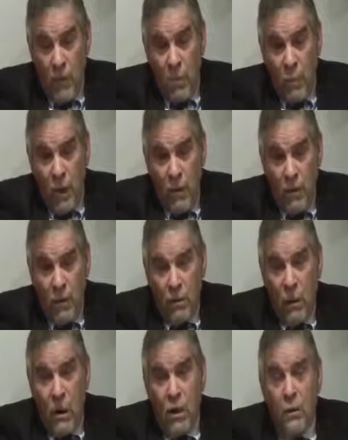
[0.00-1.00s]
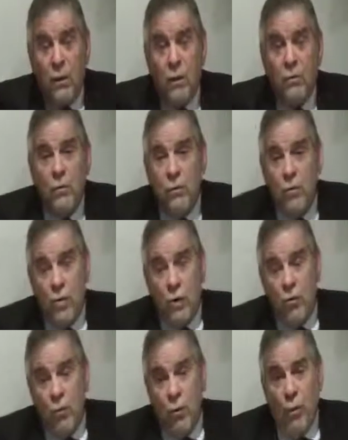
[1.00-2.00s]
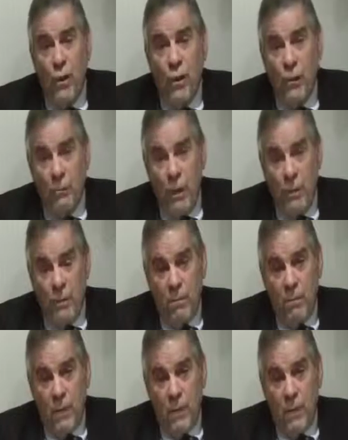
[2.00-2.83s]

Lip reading: But I think the Holocaust is such a unique event